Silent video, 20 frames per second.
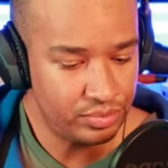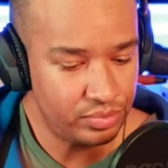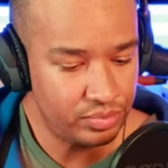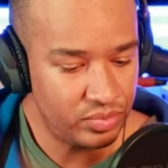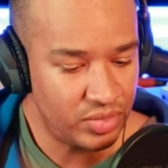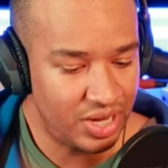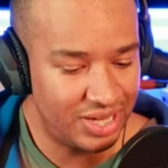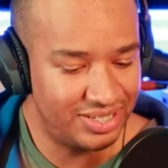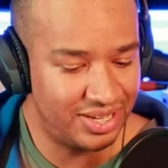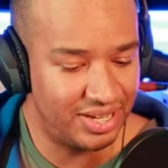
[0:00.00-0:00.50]

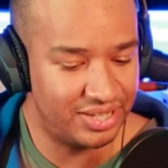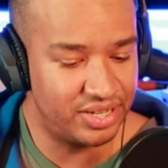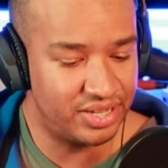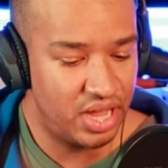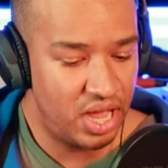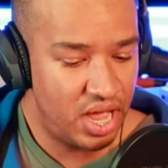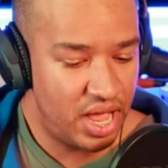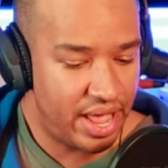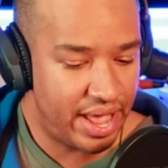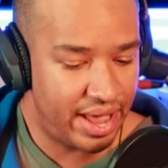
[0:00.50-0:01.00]
it says
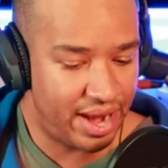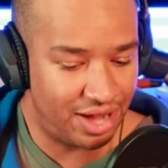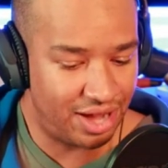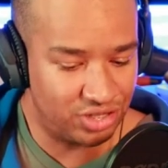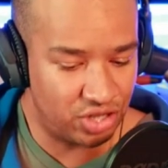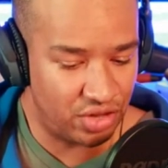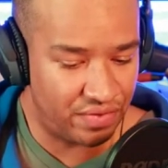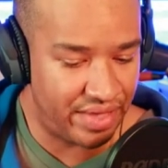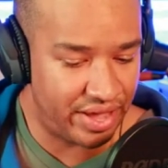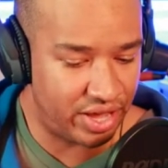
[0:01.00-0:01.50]
and also
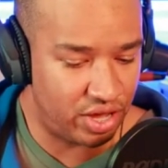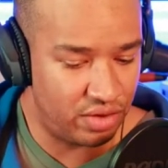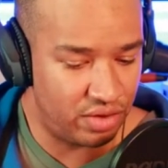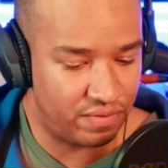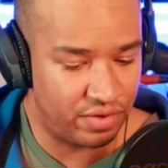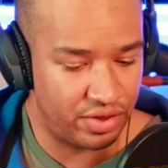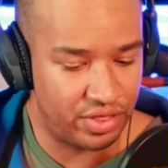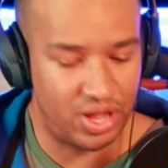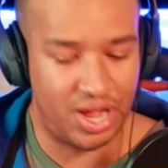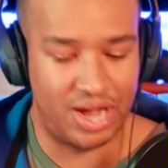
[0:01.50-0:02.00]
thank you for
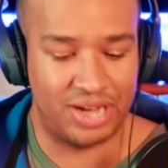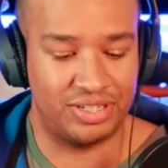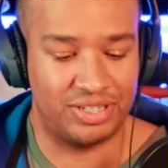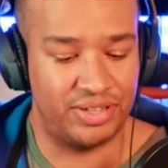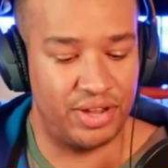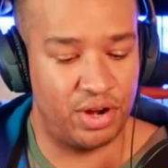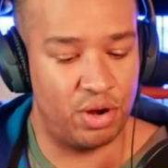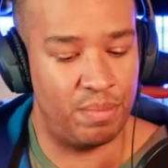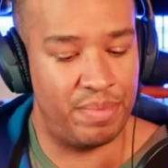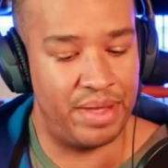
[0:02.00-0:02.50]
the
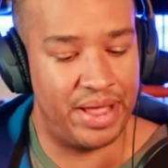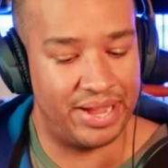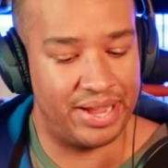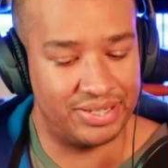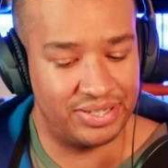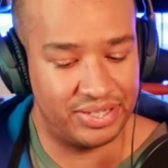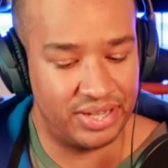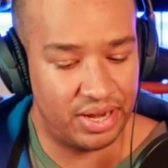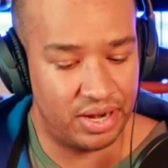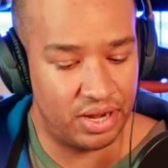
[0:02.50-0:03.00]
occidental bag
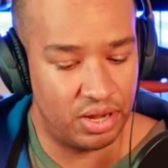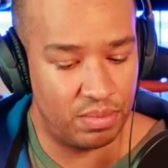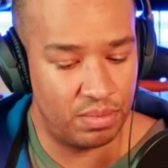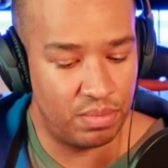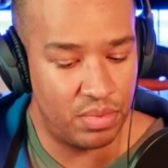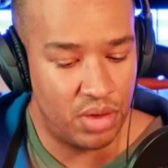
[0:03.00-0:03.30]
setup